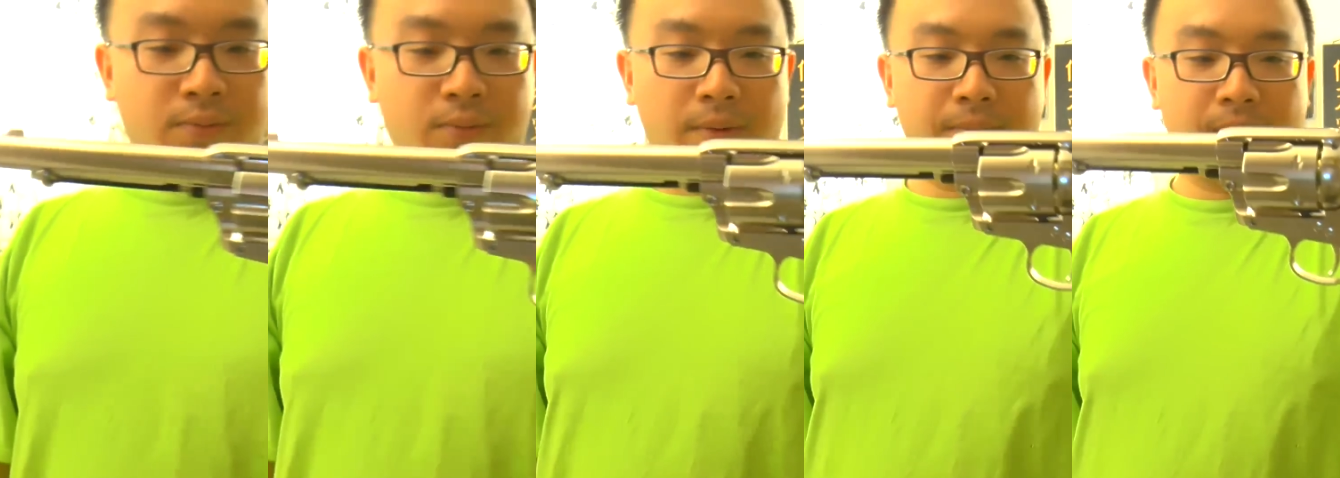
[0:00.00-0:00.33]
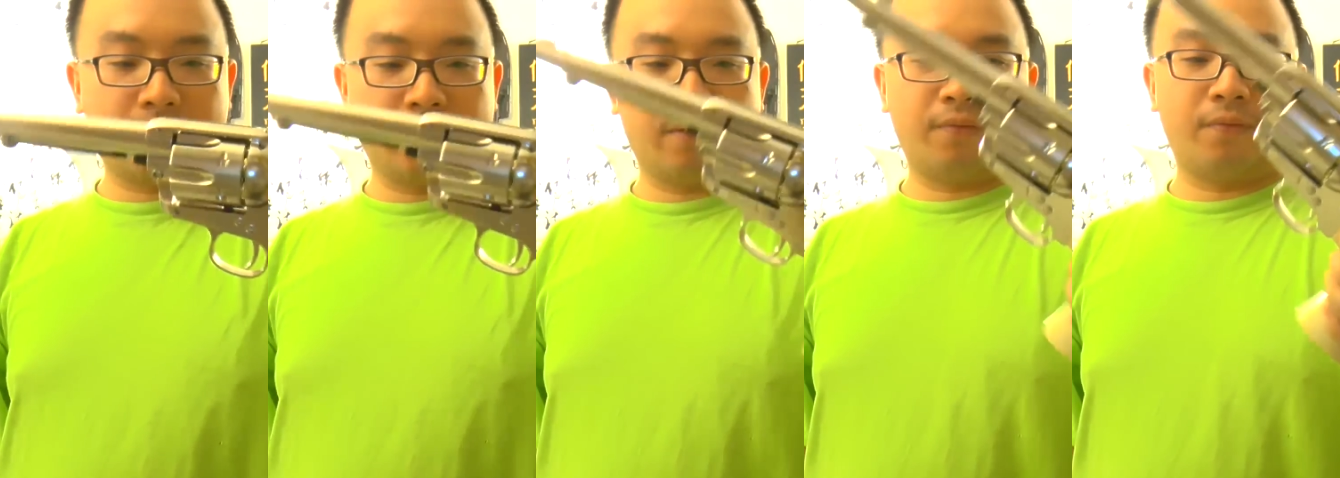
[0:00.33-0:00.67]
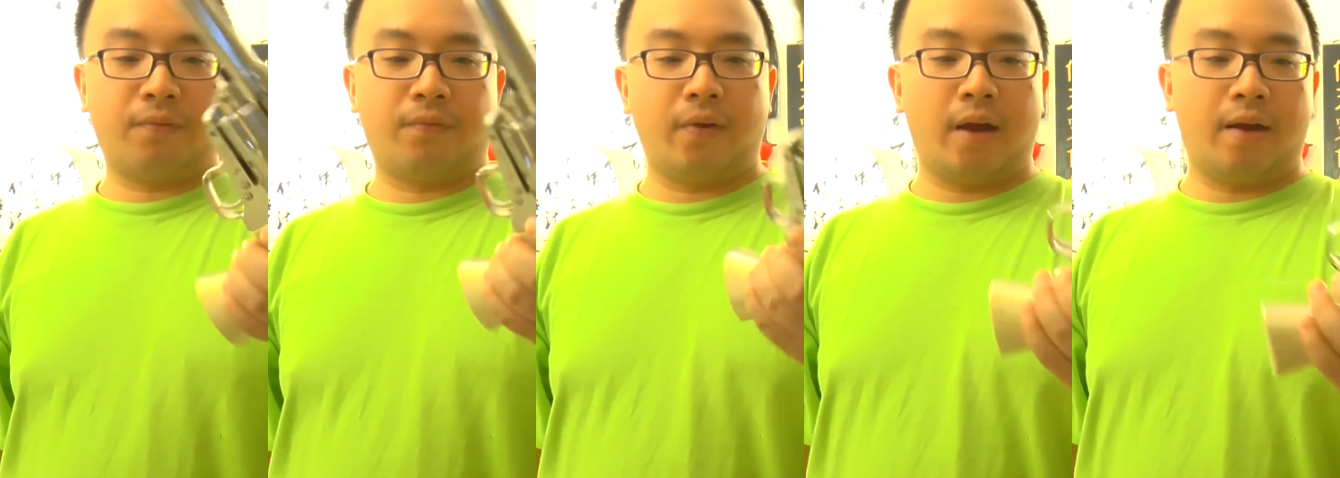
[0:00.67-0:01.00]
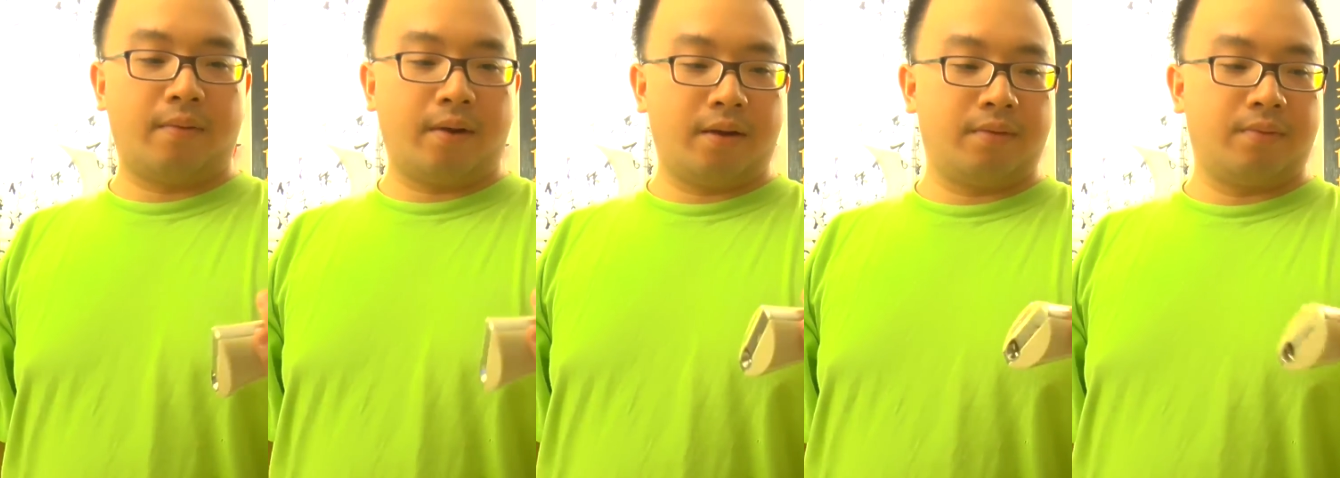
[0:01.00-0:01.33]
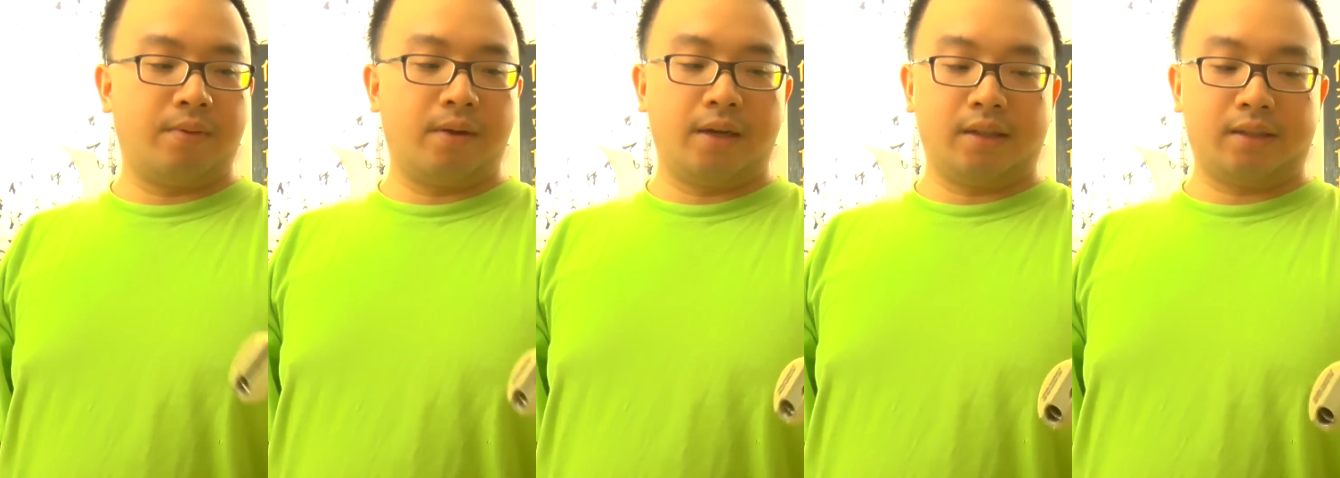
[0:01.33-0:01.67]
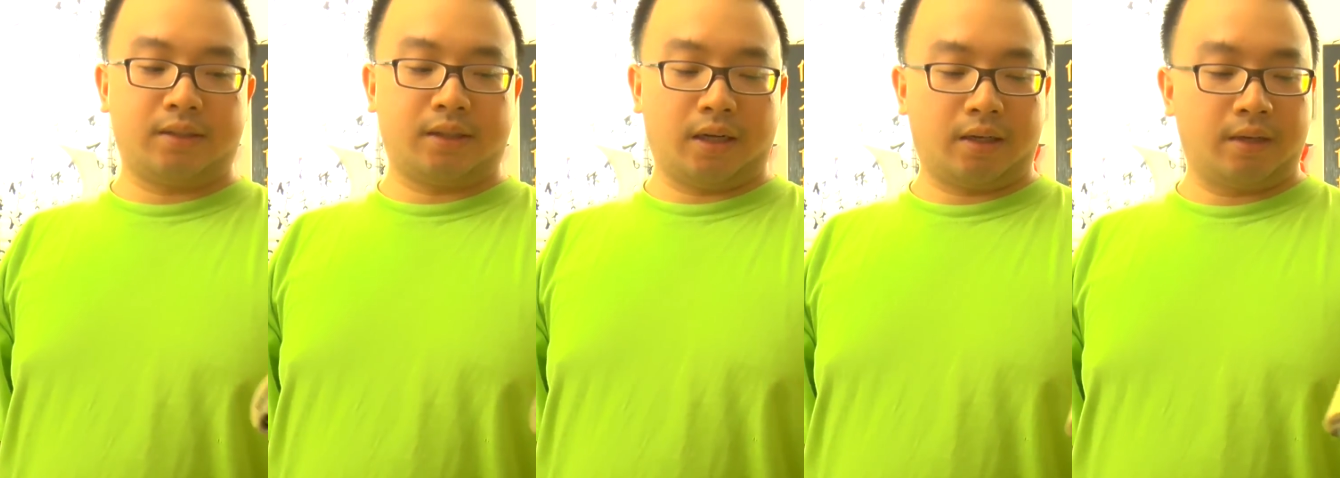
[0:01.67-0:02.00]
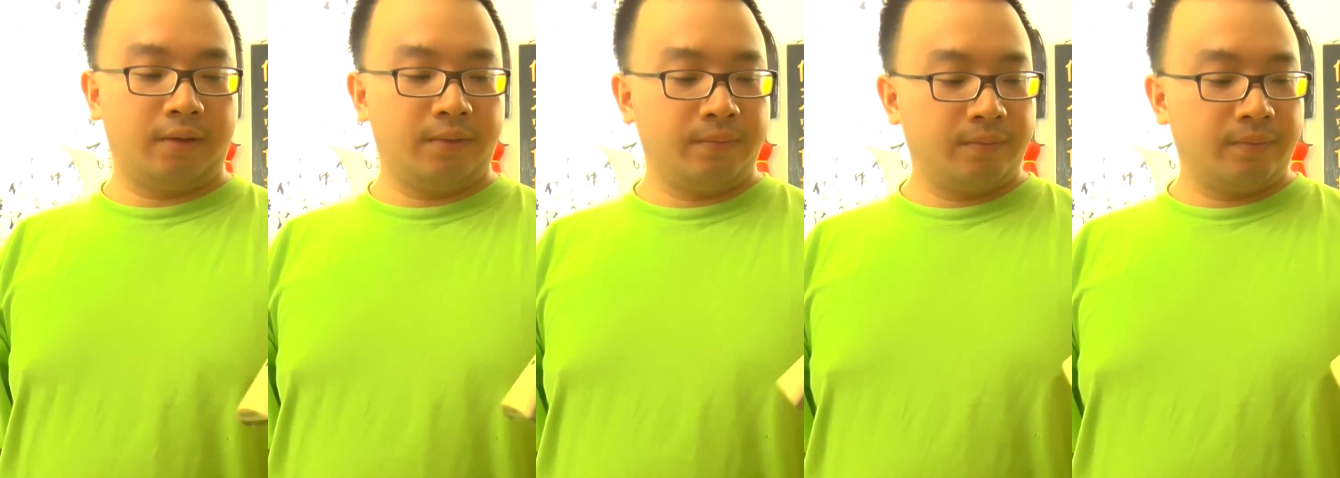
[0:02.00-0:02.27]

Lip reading: what makes it very realistic.